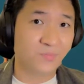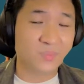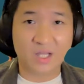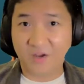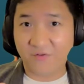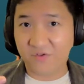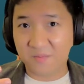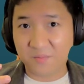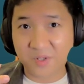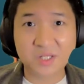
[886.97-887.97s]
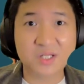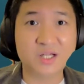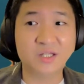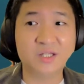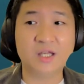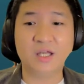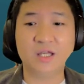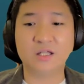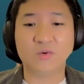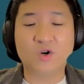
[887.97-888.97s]
They have their personality,
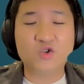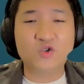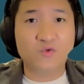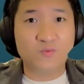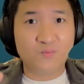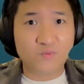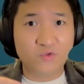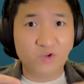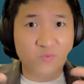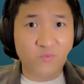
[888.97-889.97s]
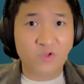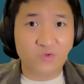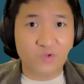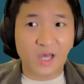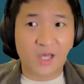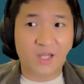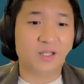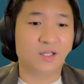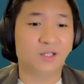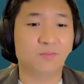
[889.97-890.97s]
they want to reveal that
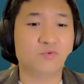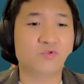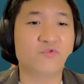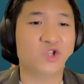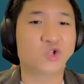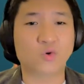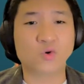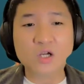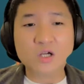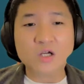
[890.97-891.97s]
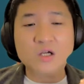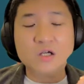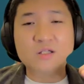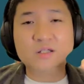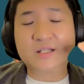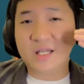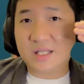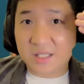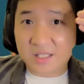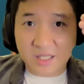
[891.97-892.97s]
in the movie. So
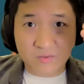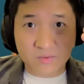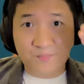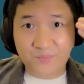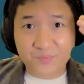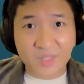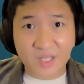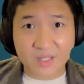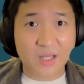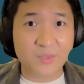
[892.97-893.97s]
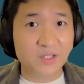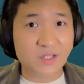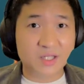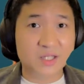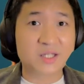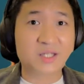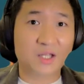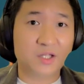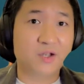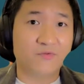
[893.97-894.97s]
there's a there's a
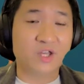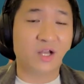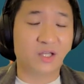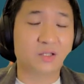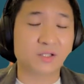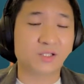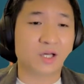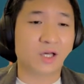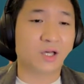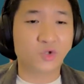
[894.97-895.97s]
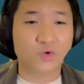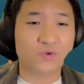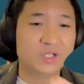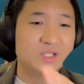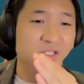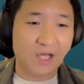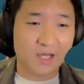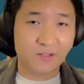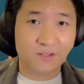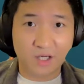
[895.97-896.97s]
set of characters there, so is
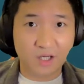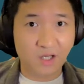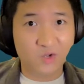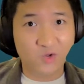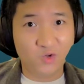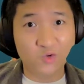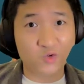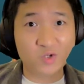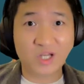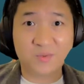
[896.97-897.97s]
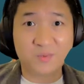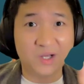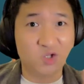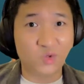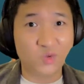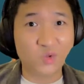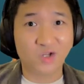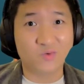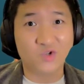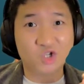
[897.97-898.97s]
there. Okay, you don't expect the
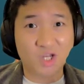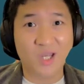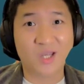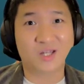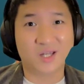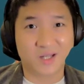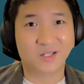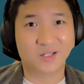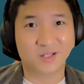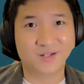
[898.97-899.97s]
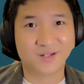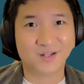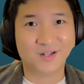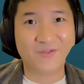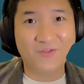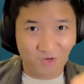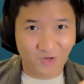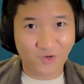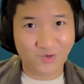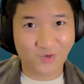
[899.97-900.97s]
user will change character for
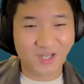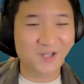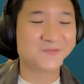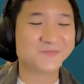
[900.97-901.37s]
you. Okay,